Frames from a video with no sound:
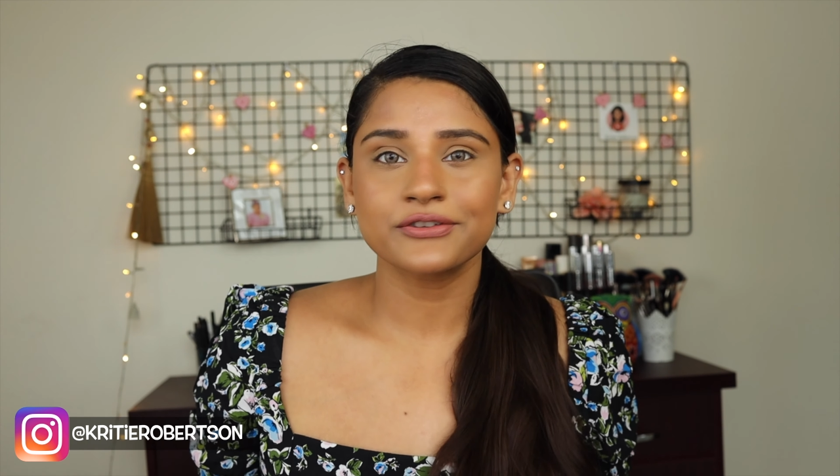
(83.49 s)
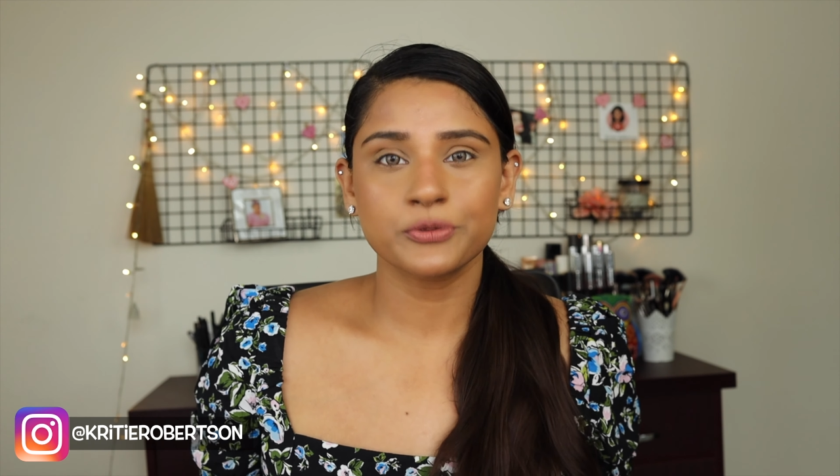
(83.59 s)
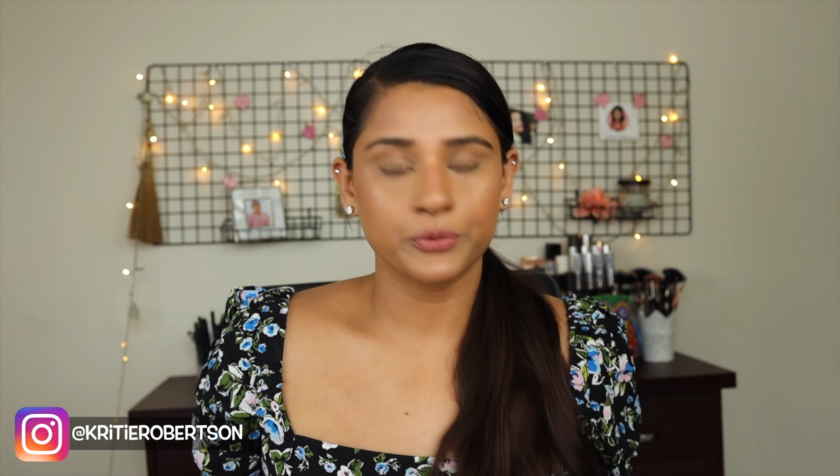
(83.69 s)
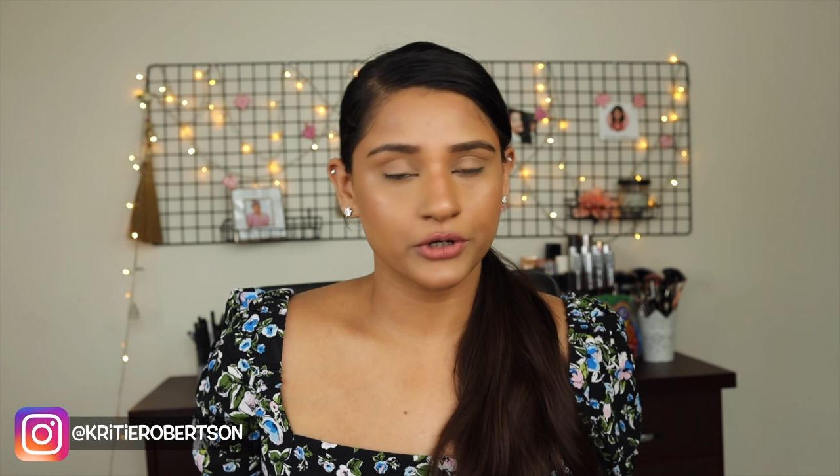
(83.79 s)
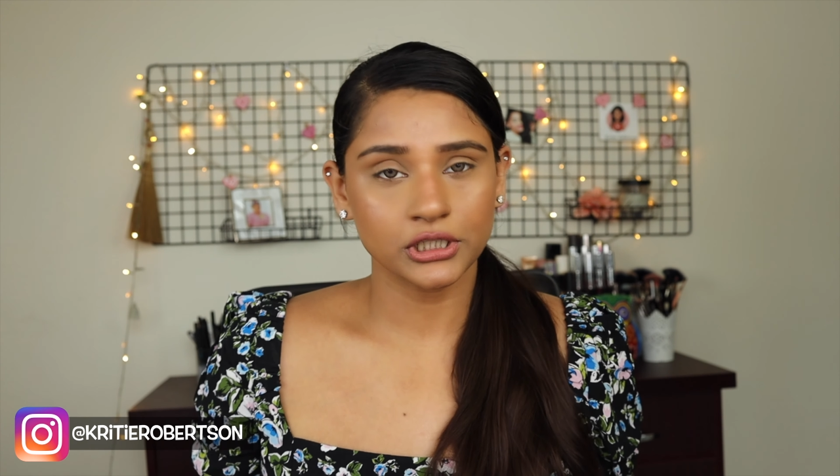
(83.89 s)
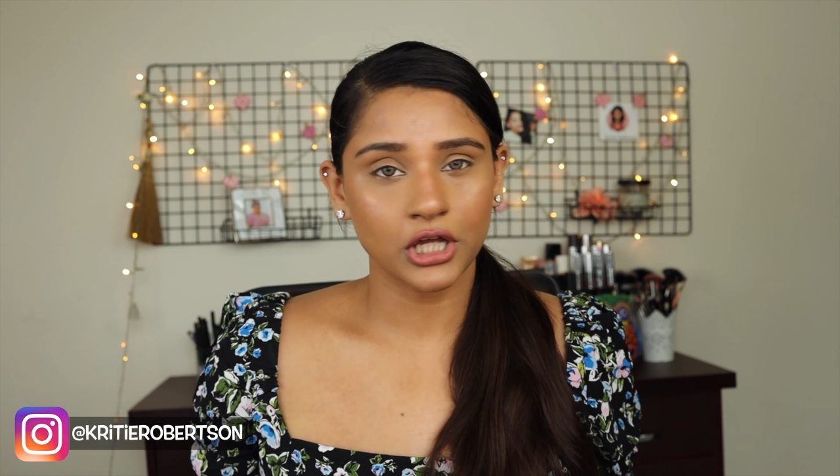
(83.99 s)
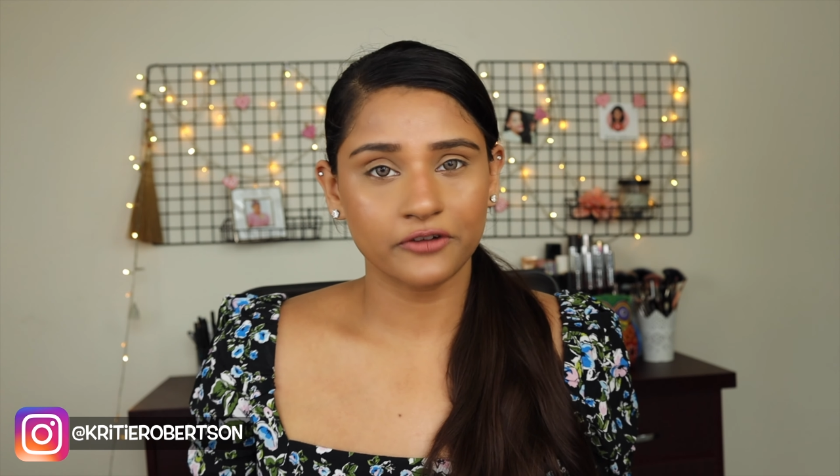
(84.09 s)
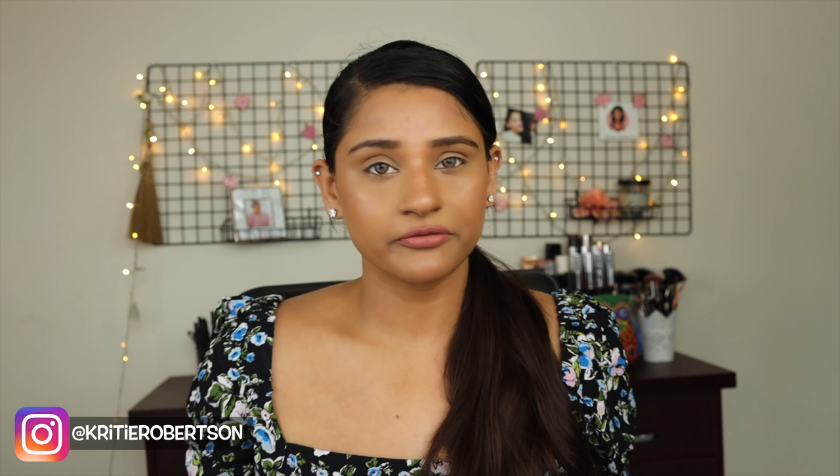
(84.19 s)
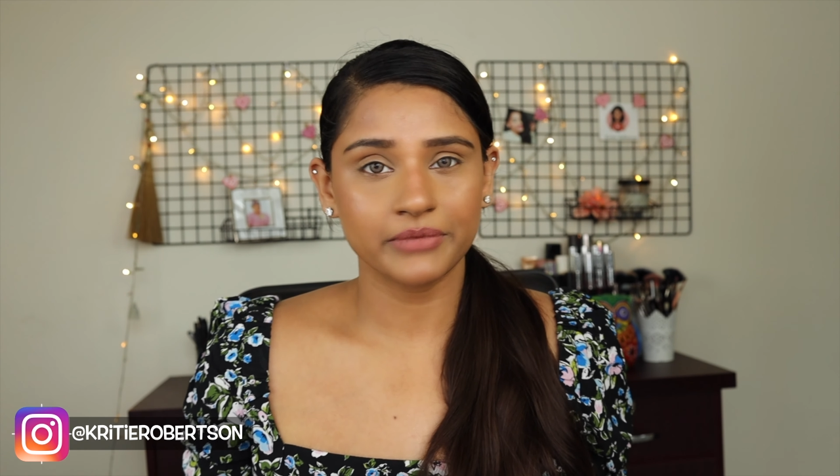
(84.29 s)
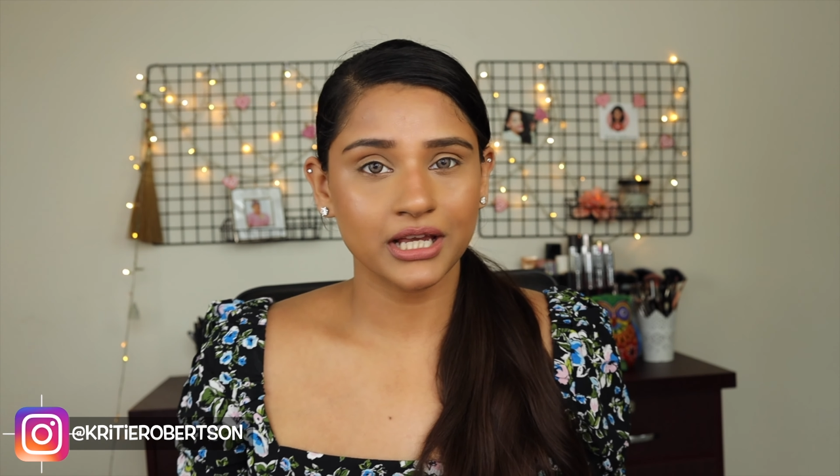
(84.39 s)
to put a lot
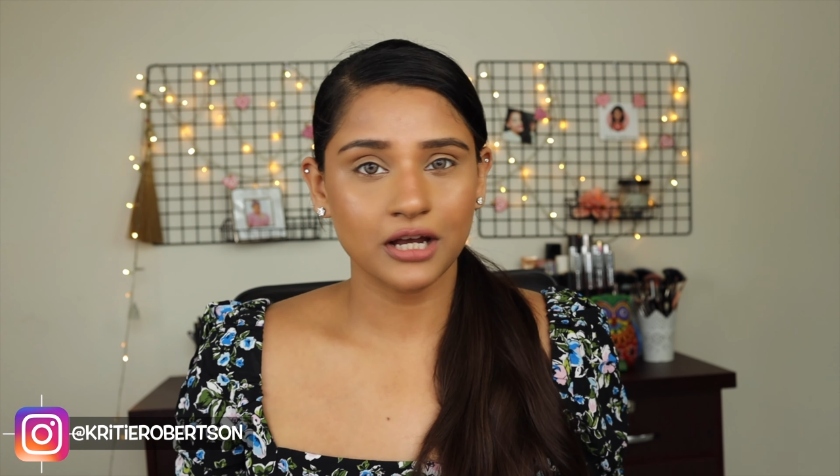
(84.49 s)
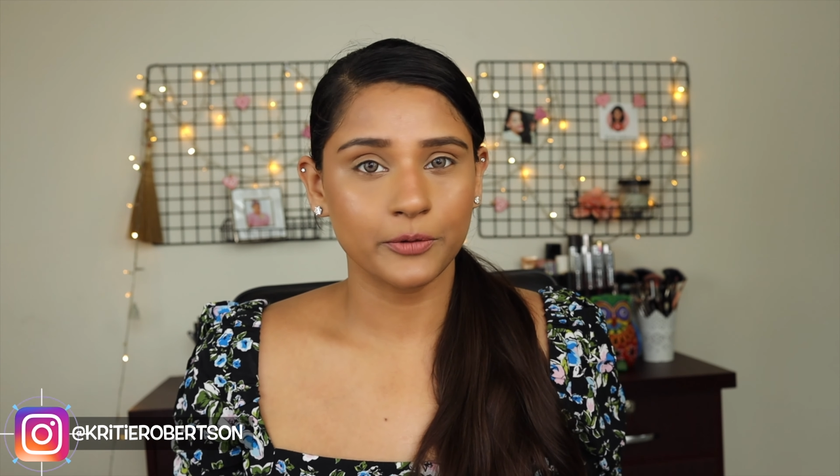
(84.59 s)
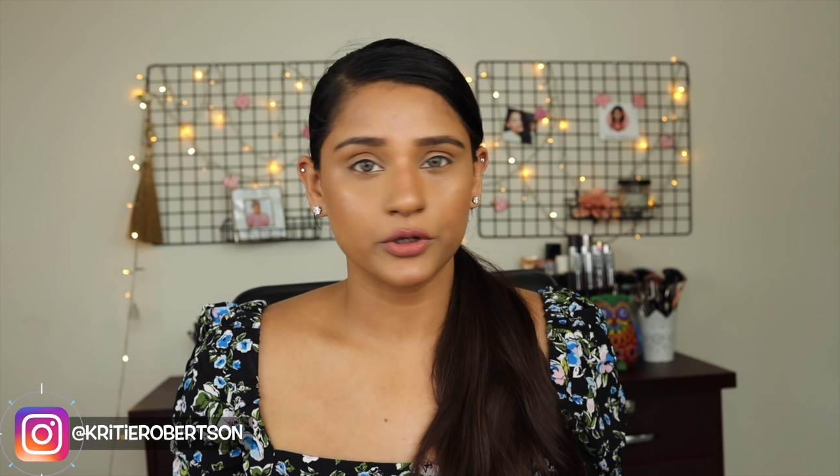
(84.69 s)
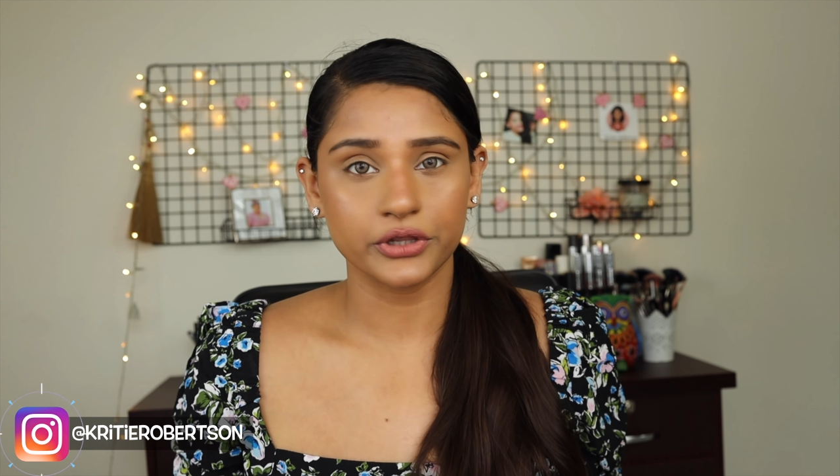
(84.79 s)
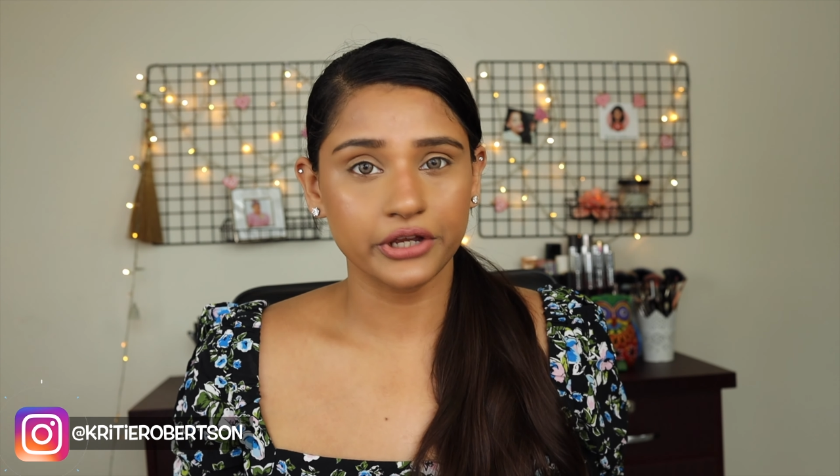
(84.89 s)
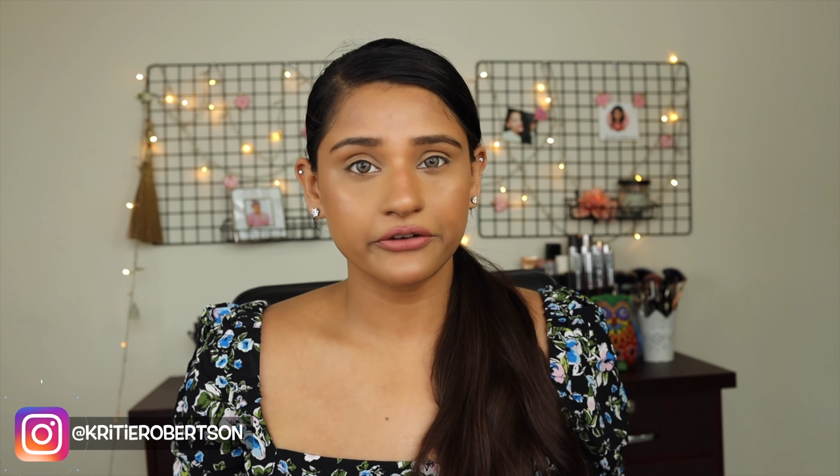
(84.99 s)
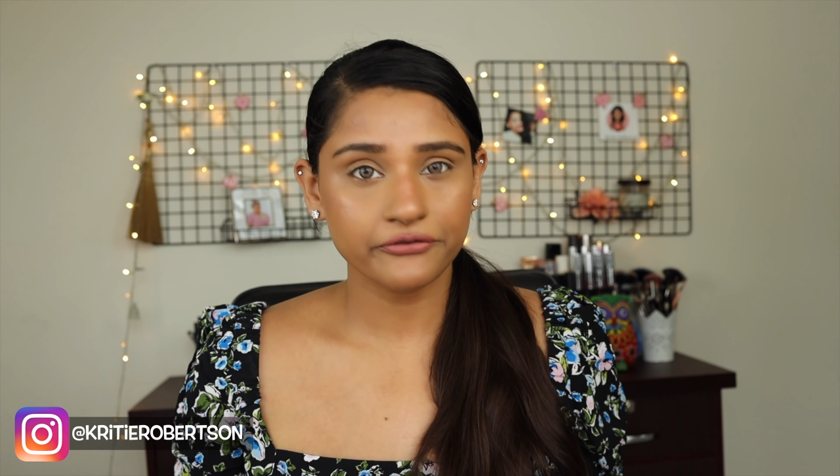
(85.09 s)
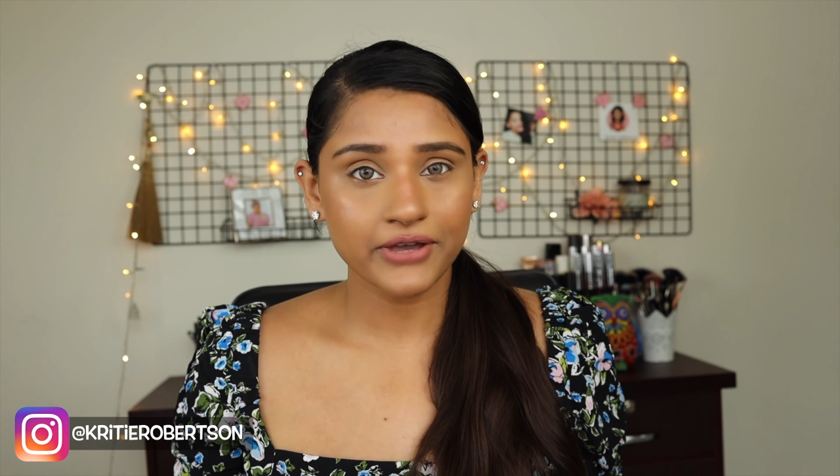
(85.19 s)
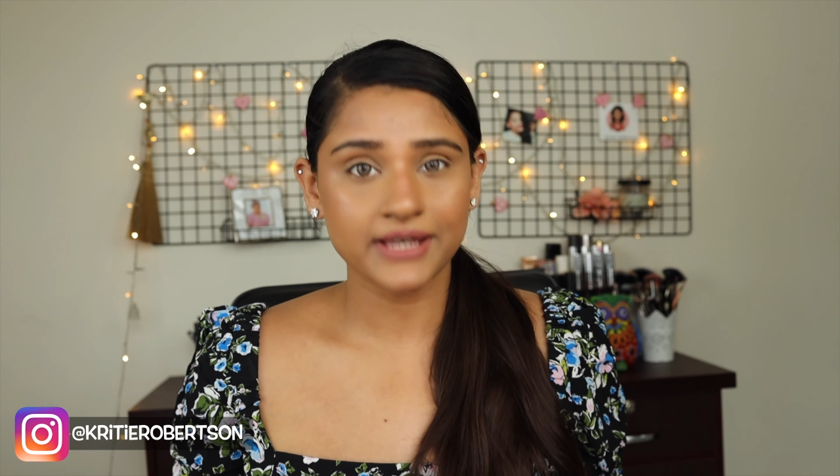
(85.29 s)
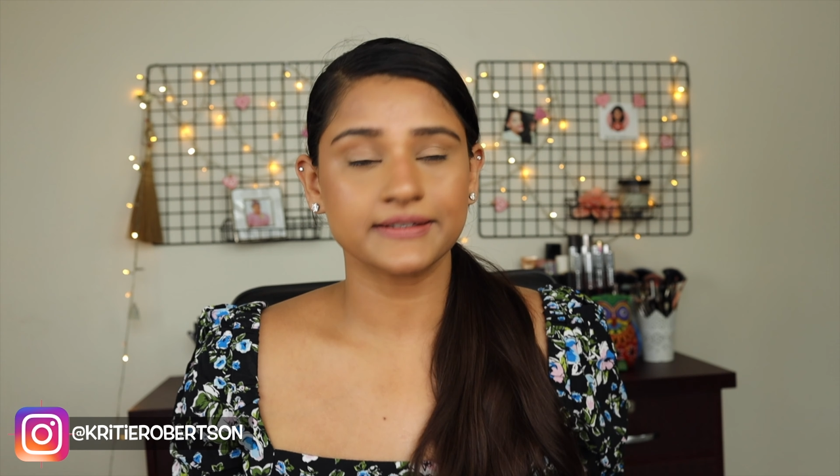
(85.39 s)
of makeup on their
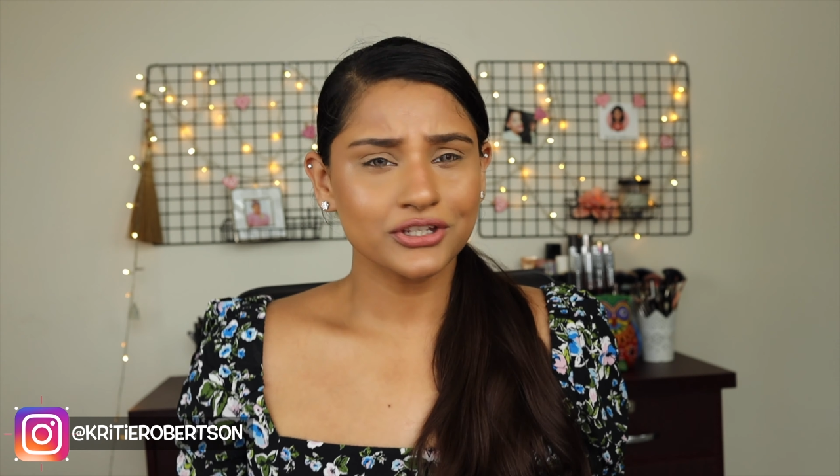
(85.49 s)
face.